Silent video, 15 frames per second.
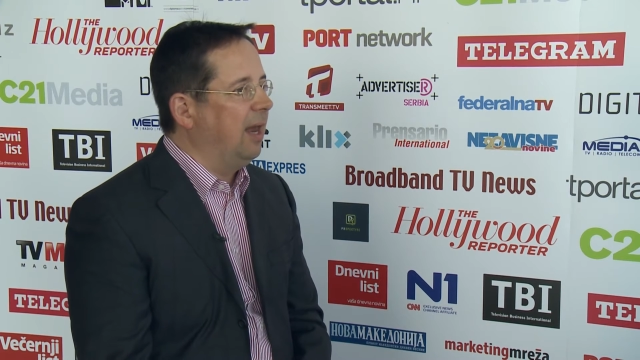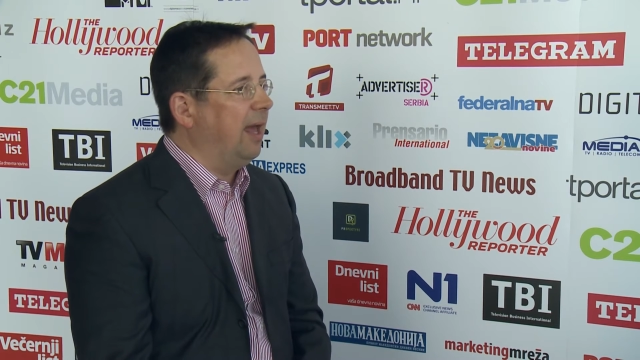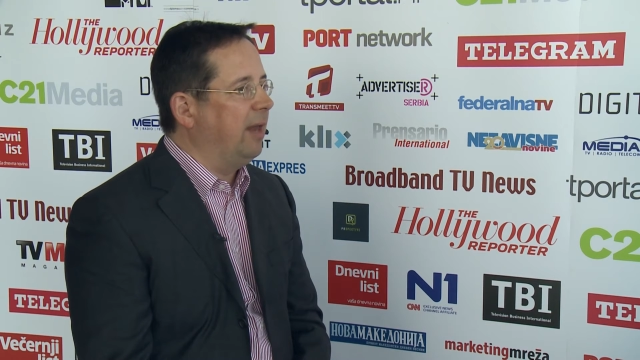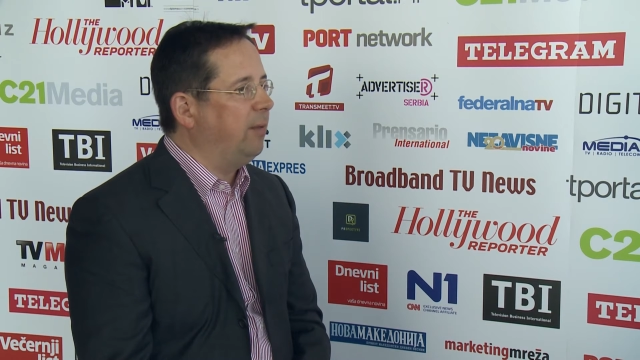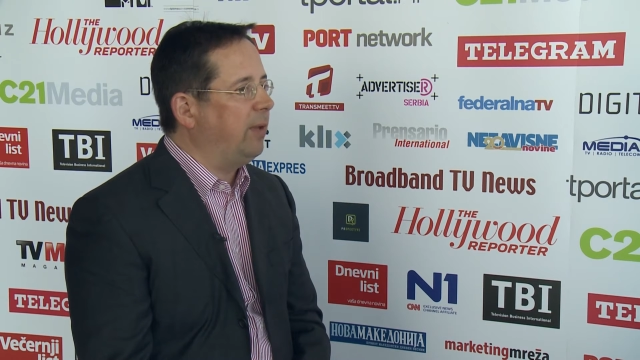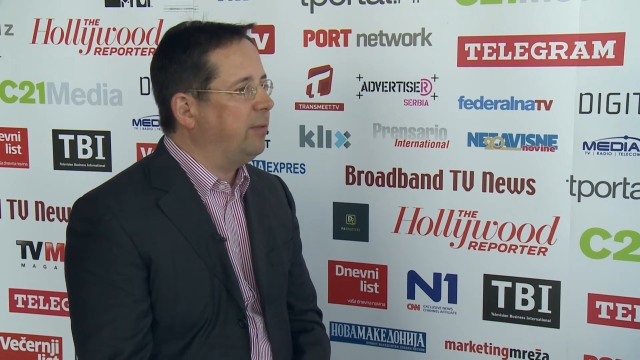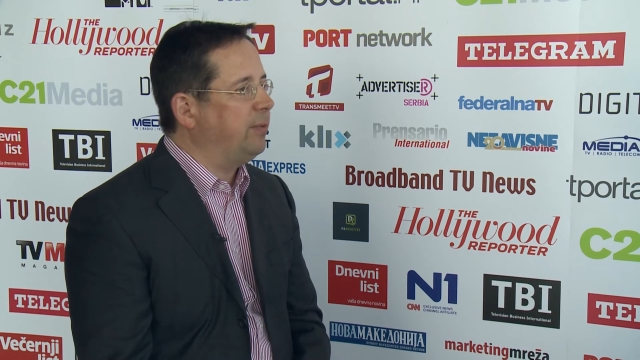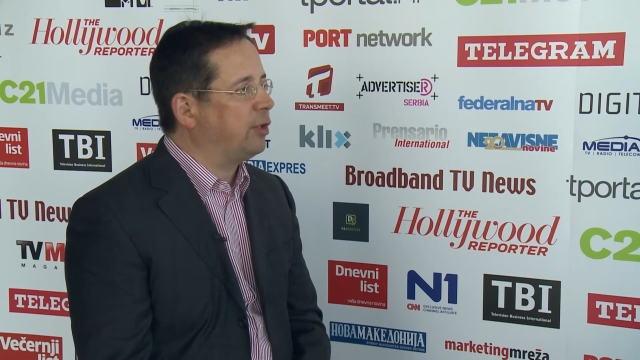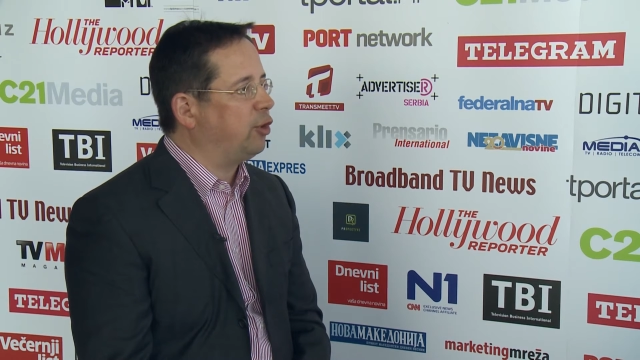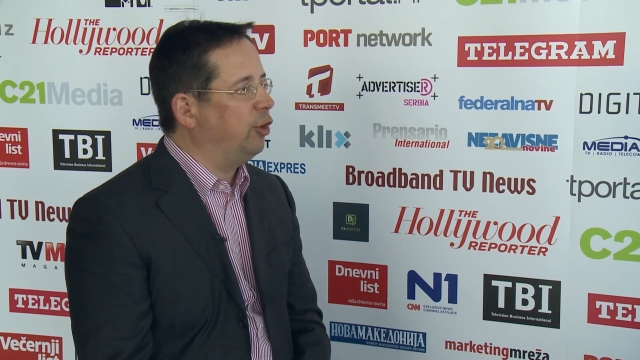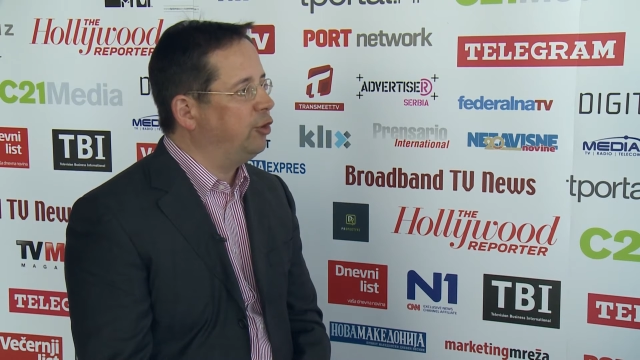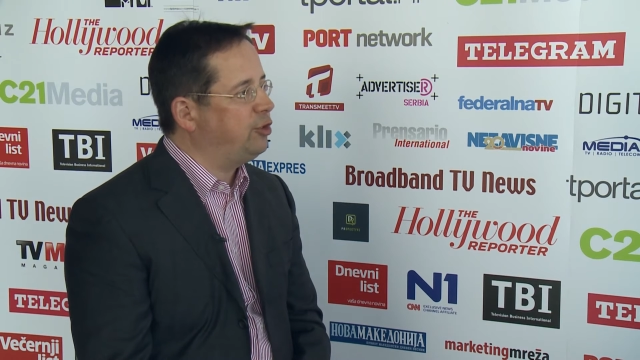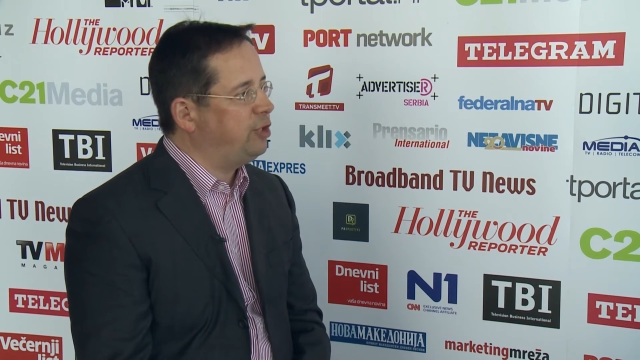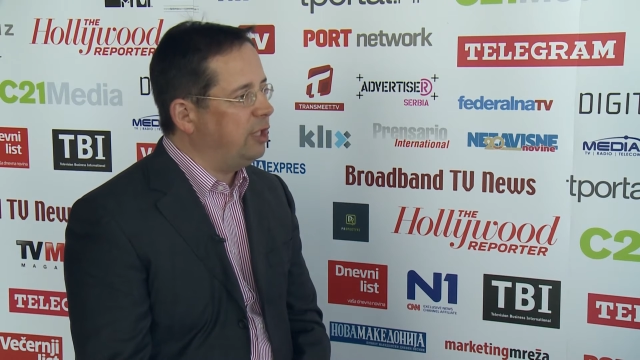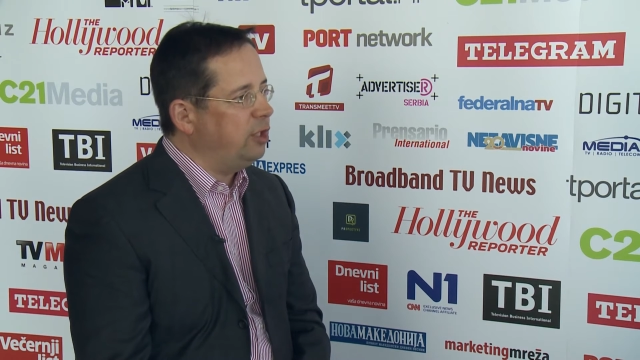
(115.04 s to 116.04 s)
and when we
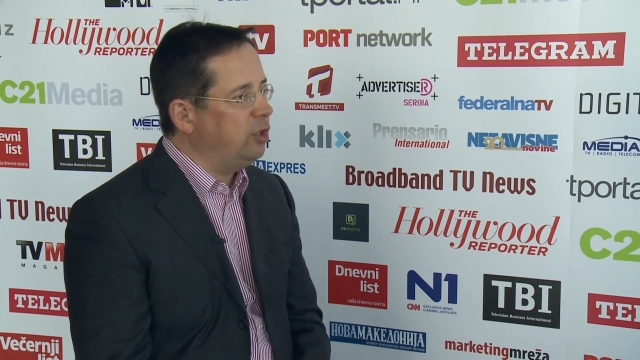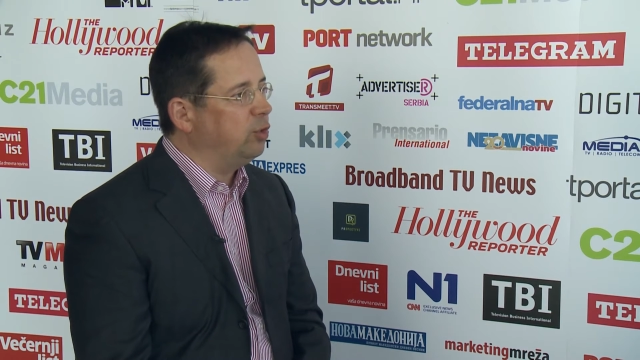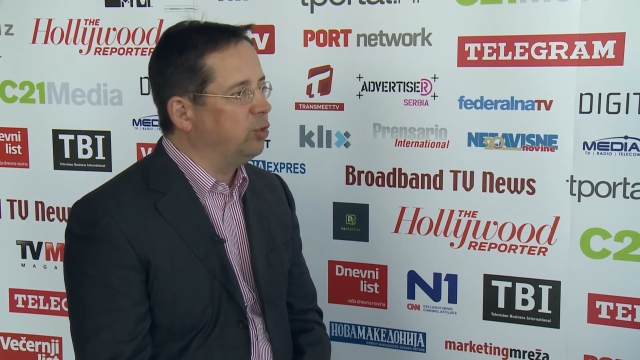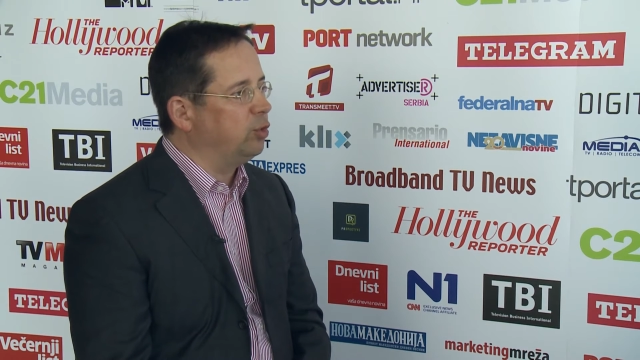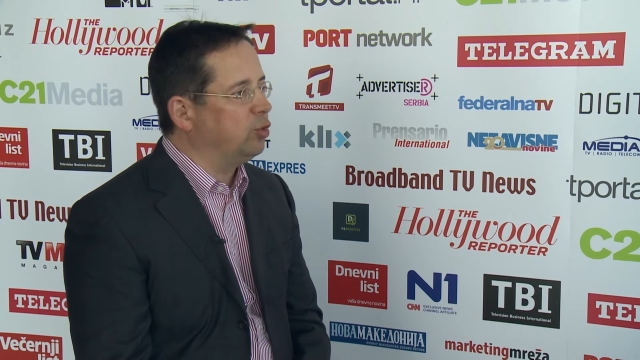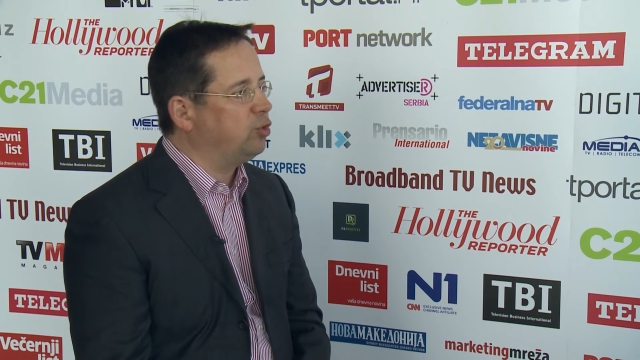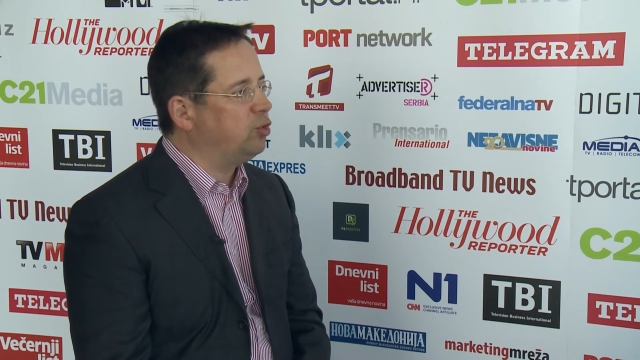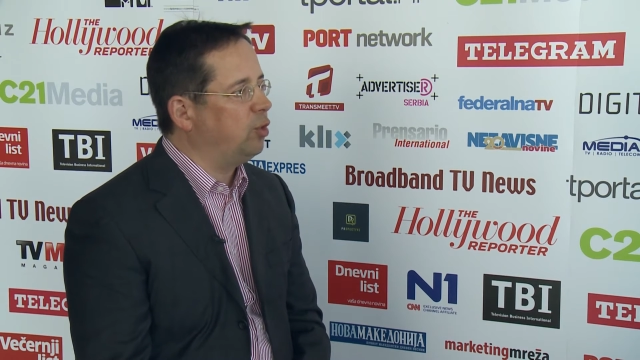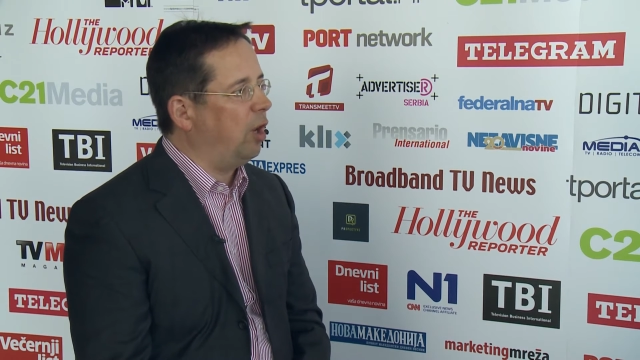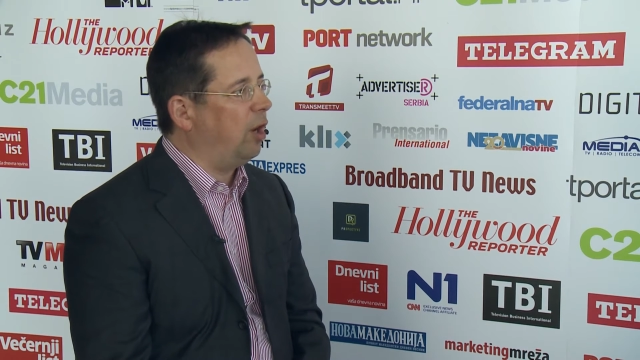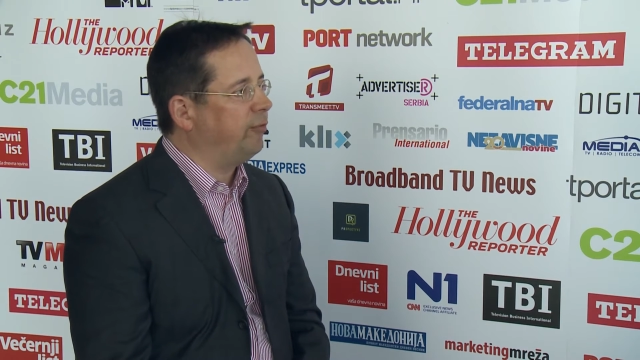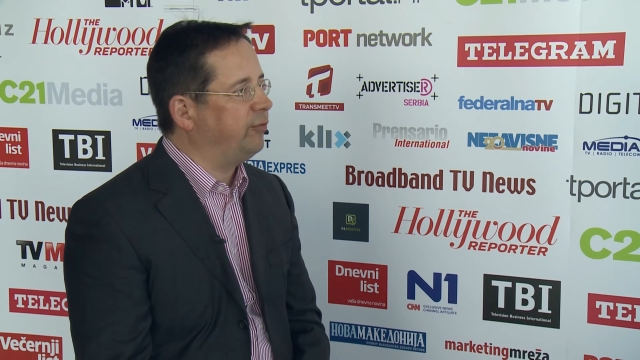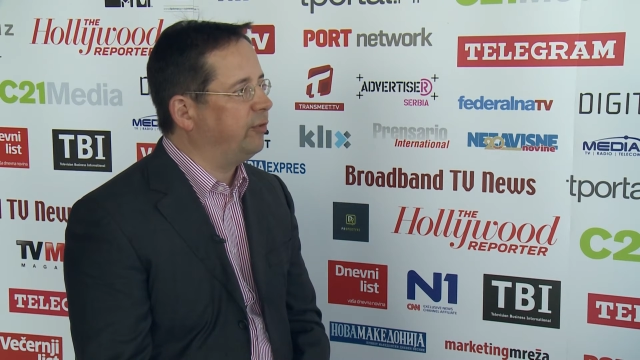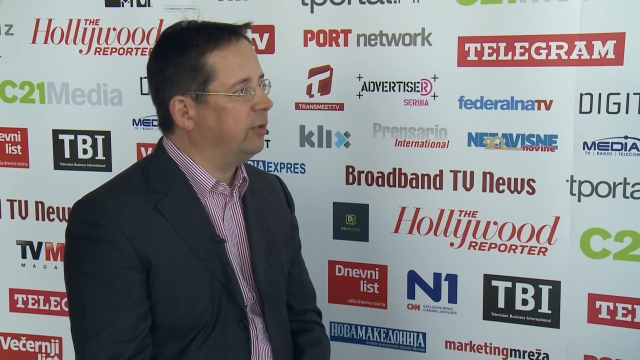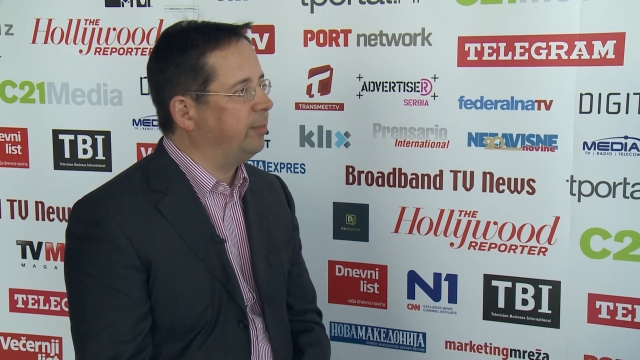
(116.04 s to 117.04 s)
continue to
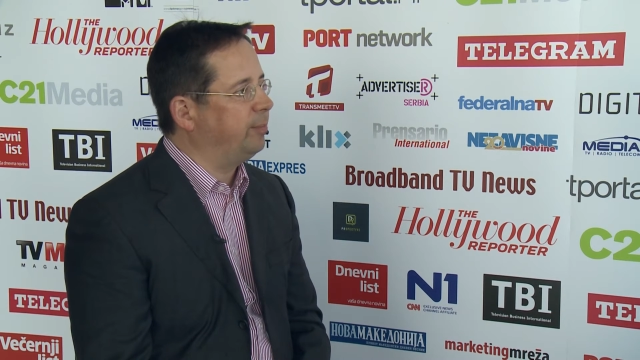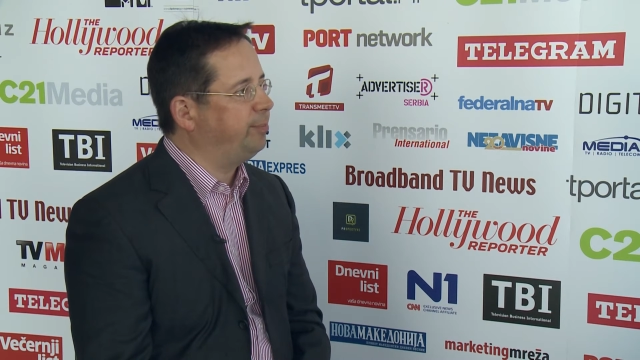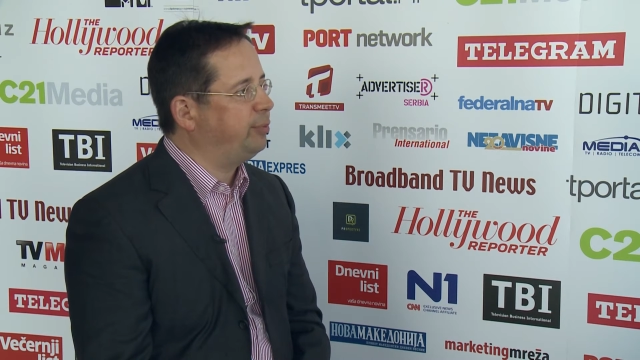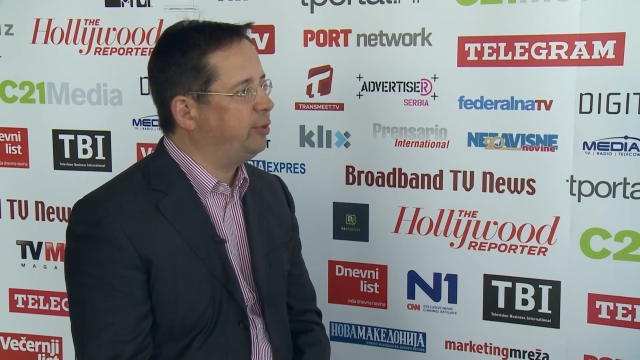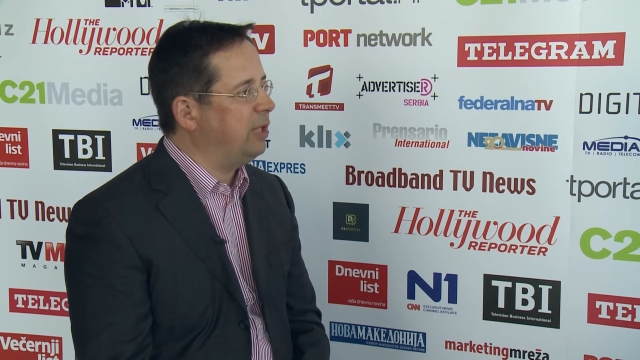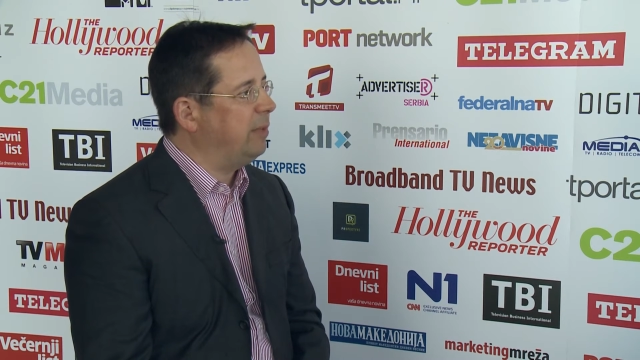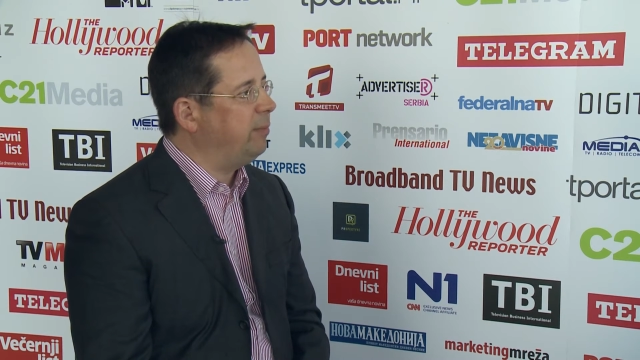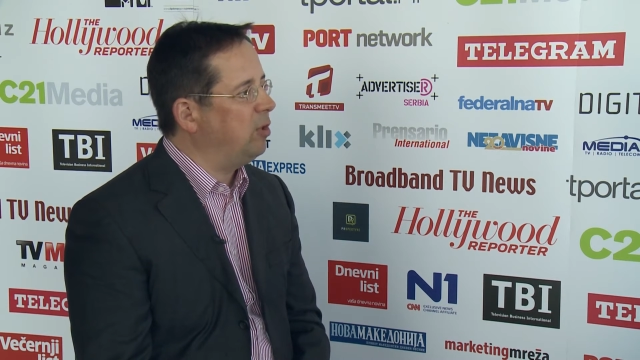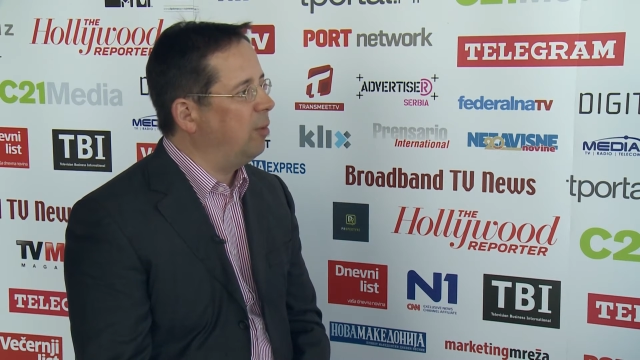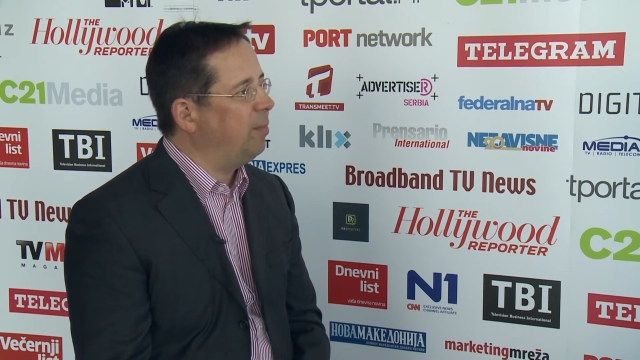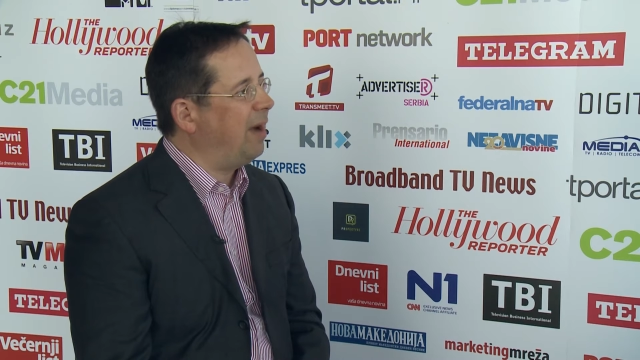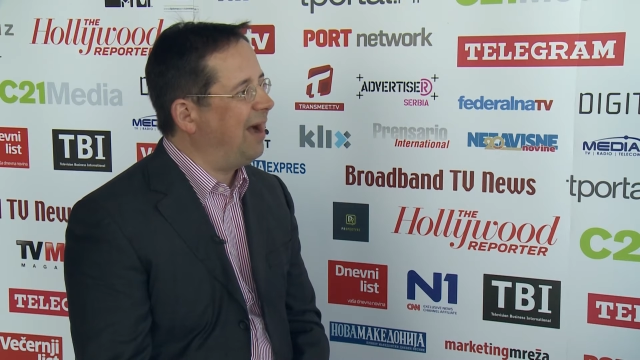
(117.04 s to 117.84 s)
offer premium,